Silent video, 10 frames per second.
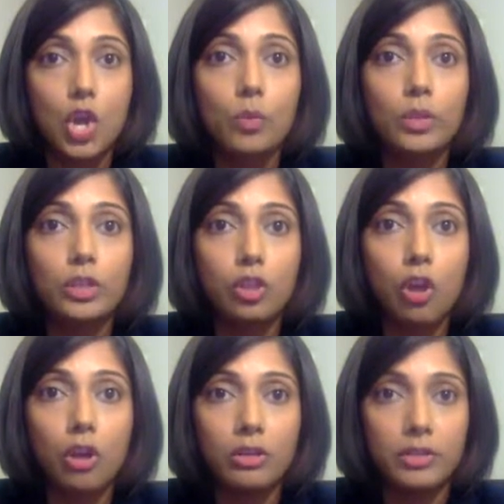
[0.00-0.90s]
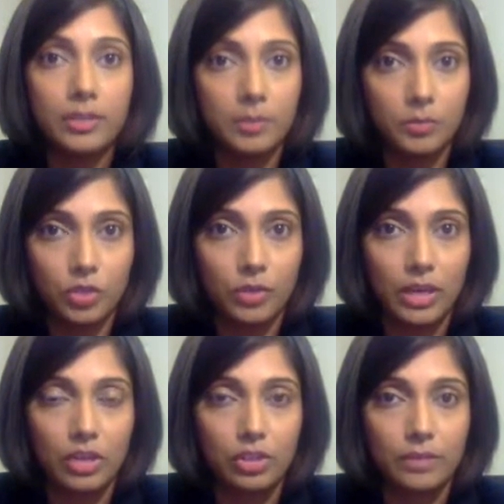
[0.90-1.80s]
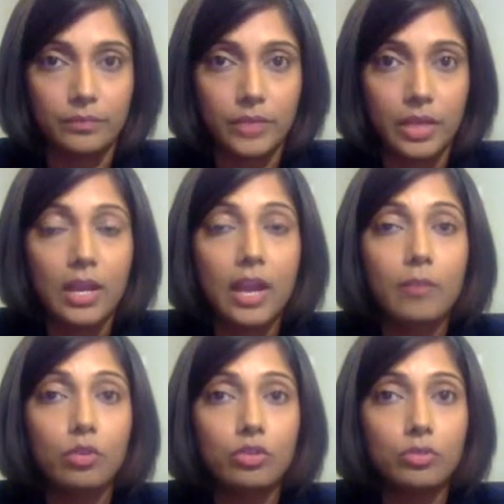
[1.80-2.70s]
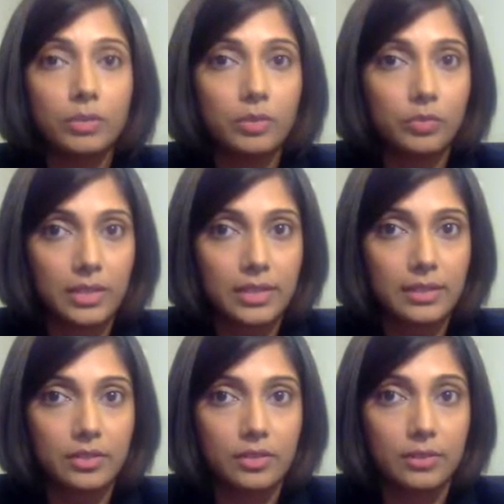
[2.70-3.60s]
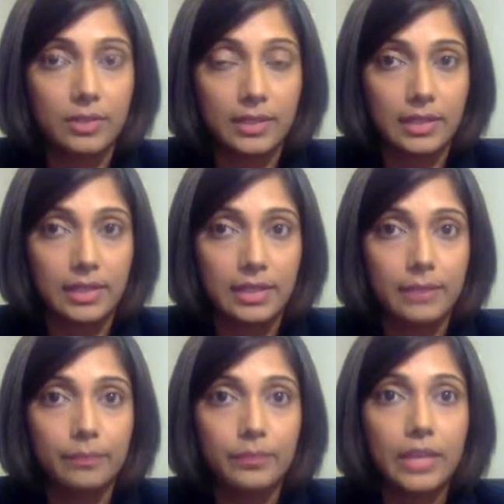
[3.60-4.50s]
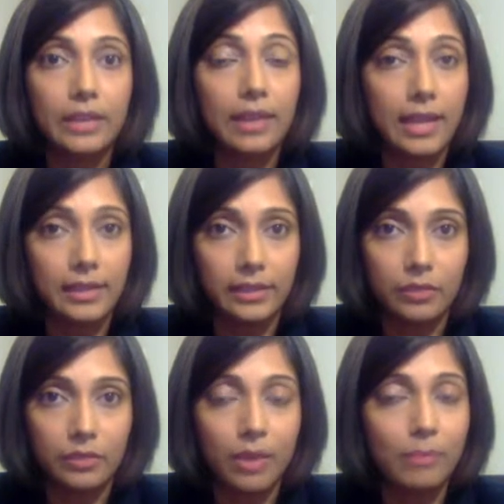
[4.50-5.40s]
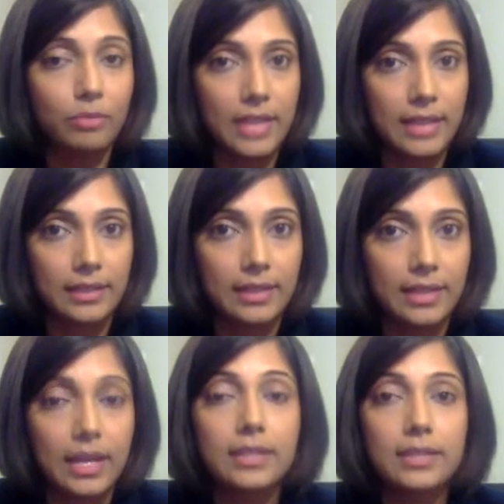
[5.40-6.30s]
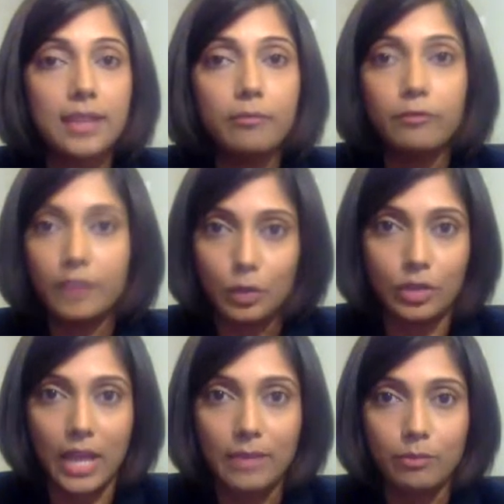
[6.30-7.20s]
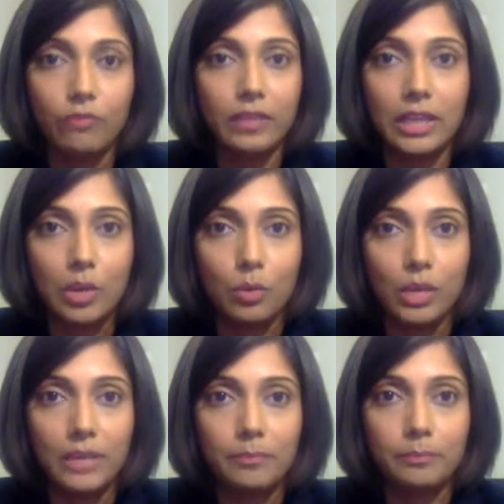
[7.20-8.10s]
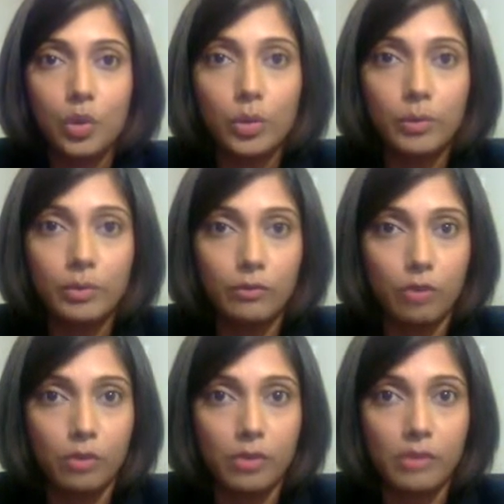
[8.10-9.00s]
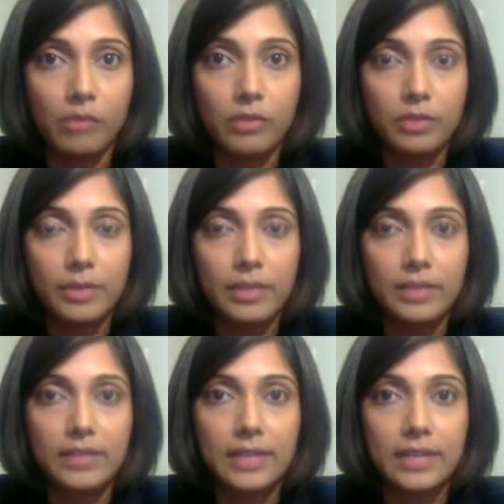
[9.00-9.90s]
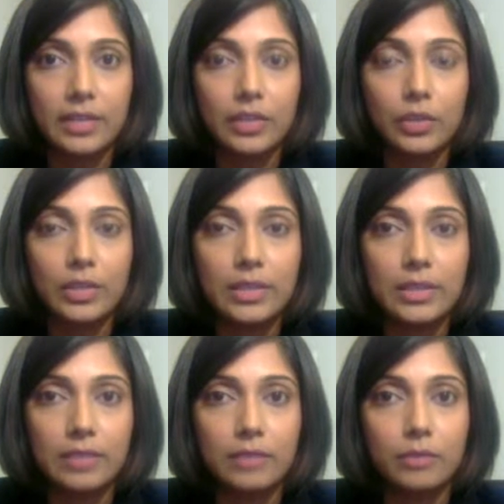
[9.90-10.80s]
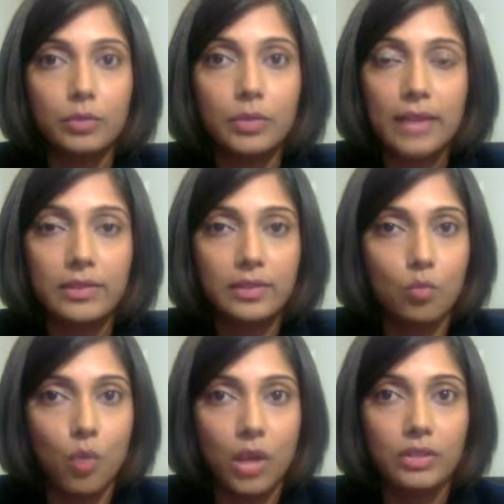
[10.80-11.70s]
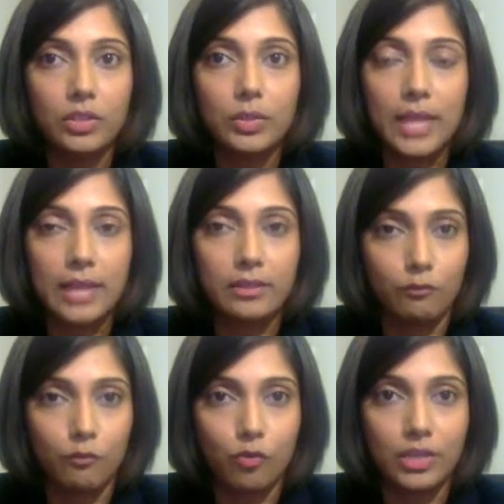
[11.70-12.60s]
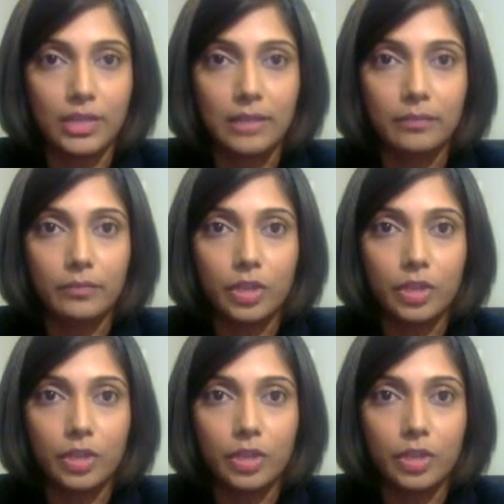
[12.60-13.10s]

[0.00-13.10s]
with longer symptom duration, have more treatment-resistant disease, and likely represented a sub-phenotype of EOE. We performed a retrospective study at UNC from 2001 to 2014.